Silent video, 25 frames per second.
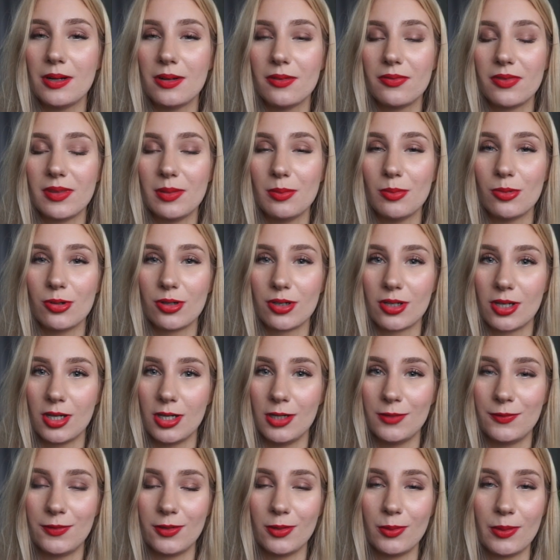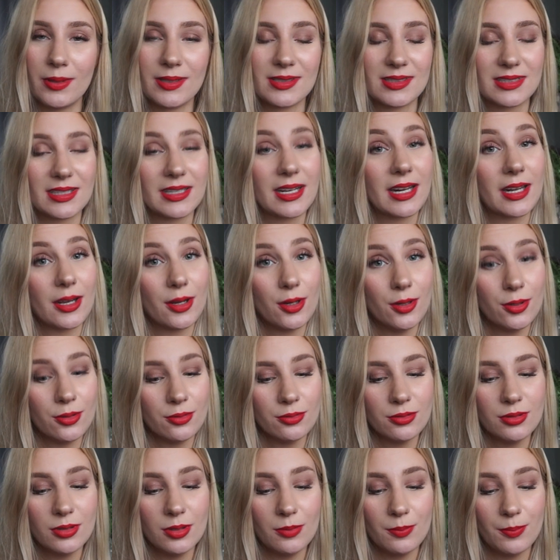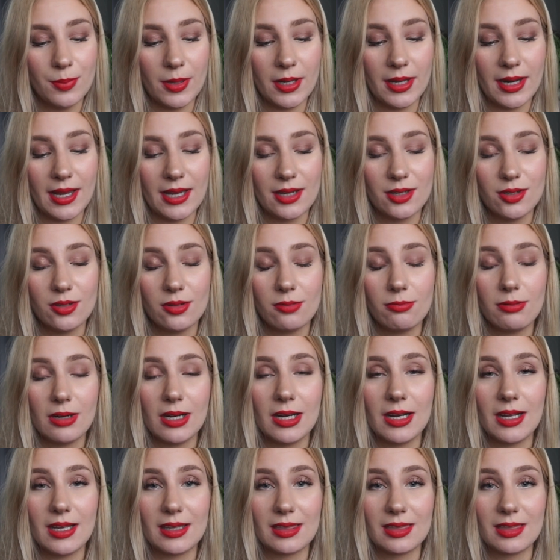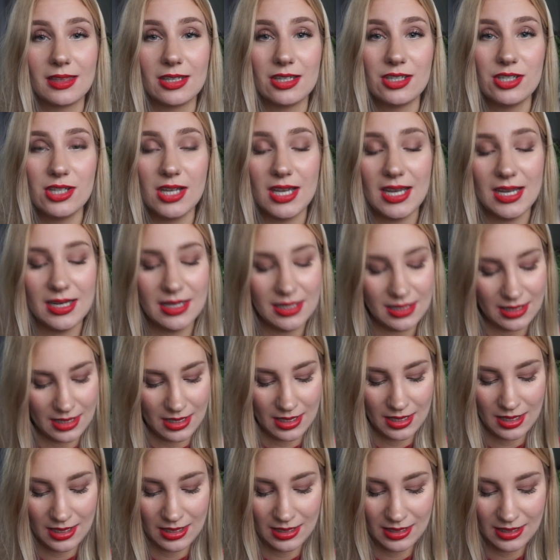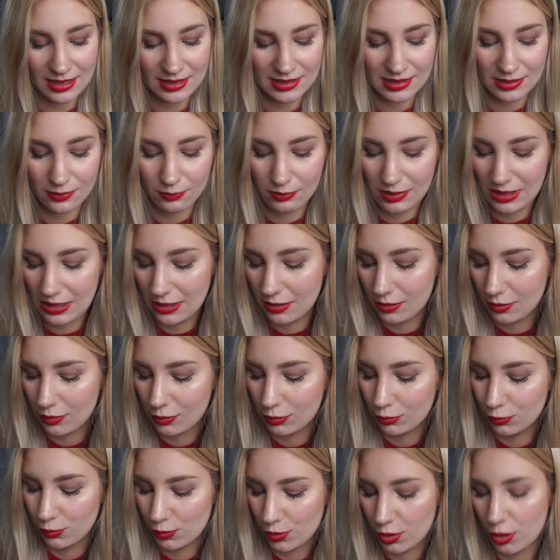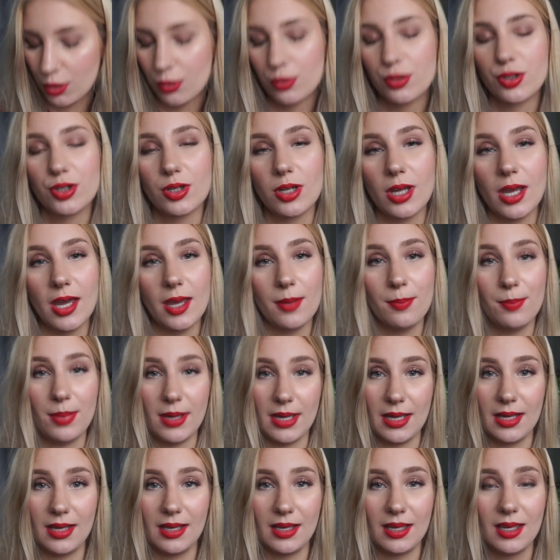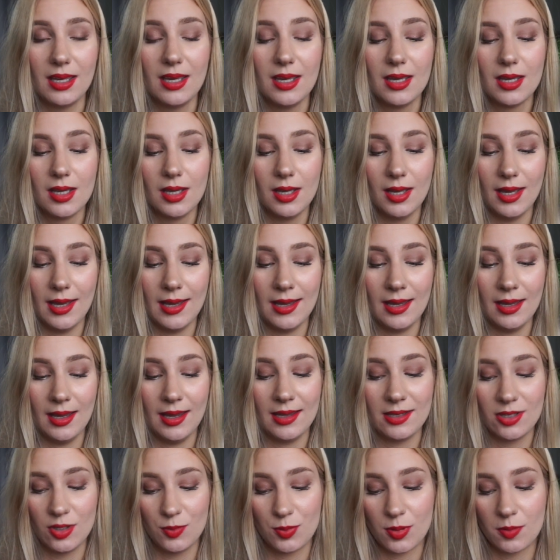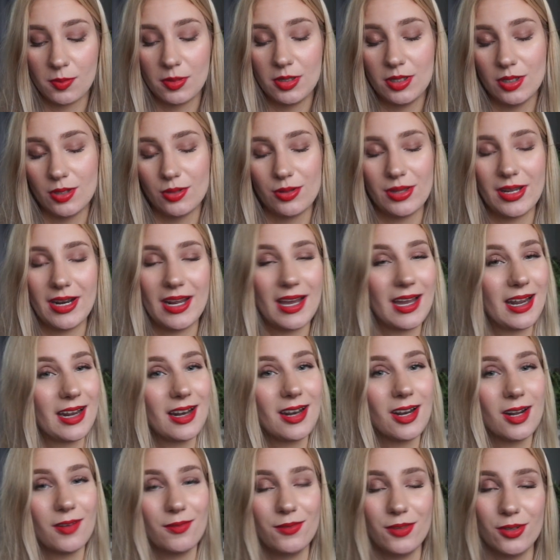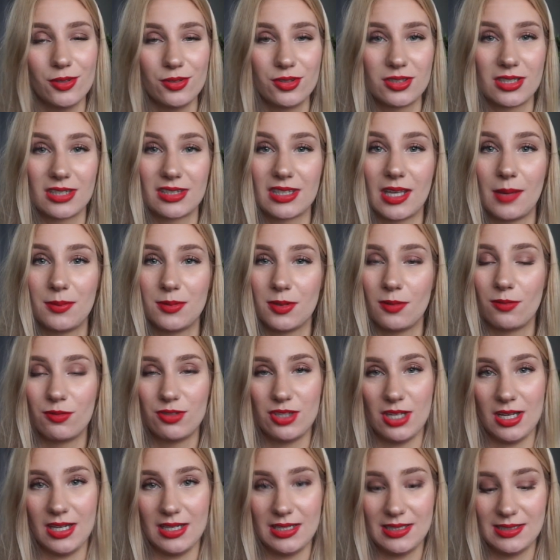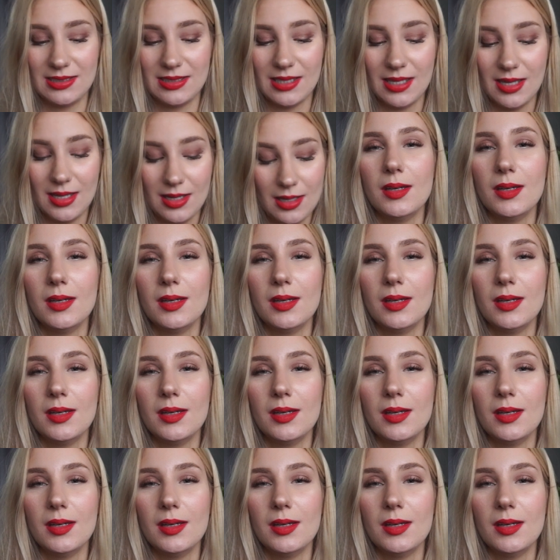of the more colorful ones that I own, but I do really like the shade and it is a really cool toned pink. And you probably know that I love those types of shades.